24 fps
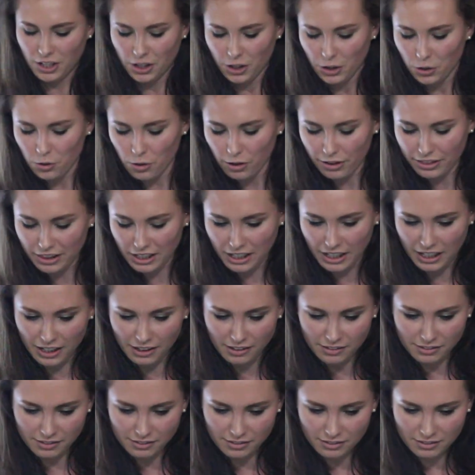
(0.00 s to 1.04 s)
Cool
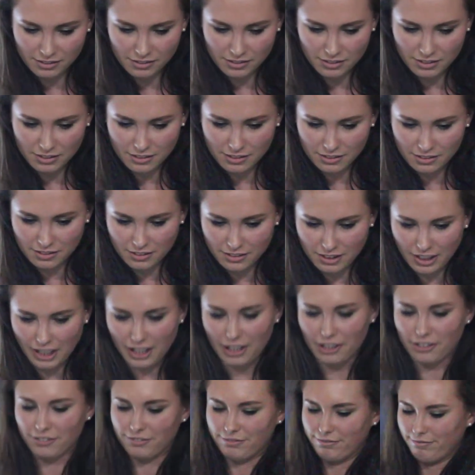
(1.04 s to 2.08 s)
thing.
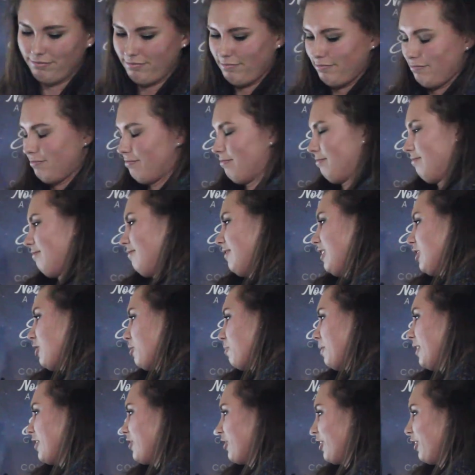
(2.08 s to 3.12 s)
Oh, here's
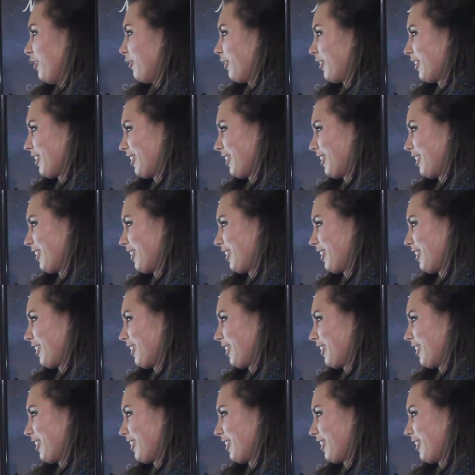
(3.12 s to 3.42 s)
my joke.